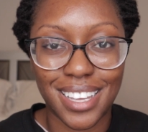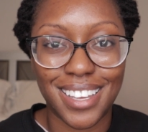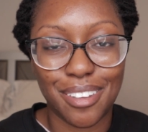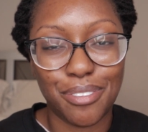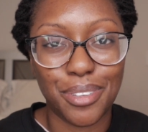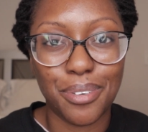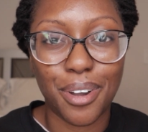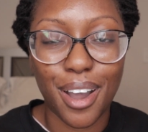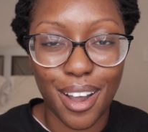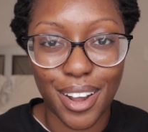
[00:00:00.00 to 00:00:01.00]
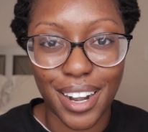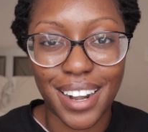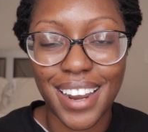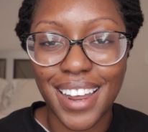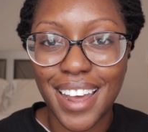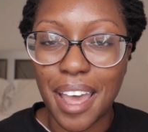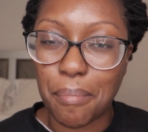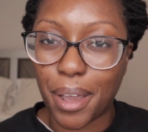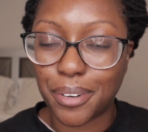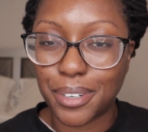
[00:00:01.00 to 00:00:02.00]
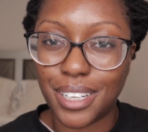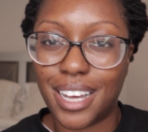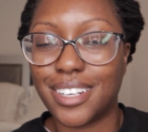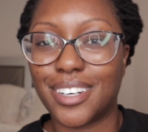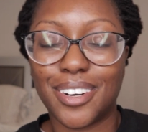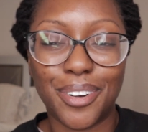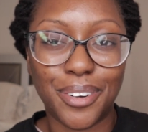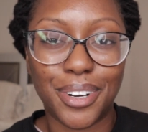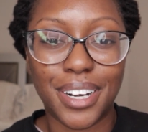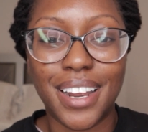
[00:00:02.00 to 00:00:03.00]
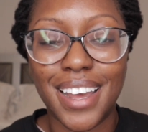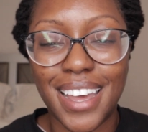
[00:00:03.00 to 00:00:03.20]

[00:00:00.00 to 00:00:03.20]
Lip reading: If you are a Microlocker or